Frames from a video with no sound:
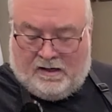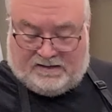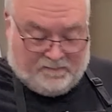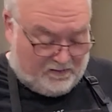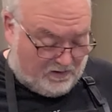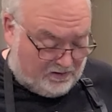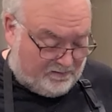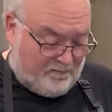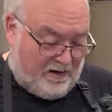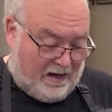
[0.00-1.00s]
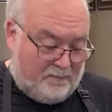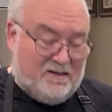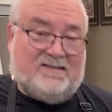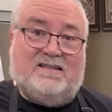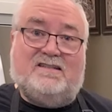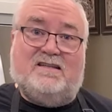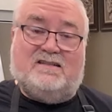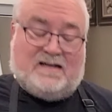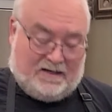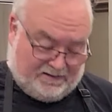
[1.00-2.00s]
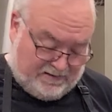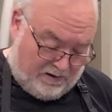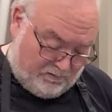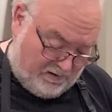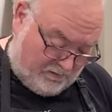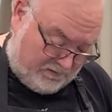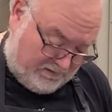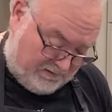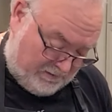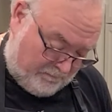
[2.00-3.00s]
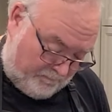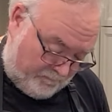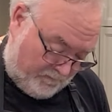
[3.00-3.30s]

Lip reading: It smells awesome. I'm going to season the inside of this guy with the hickory seasoning.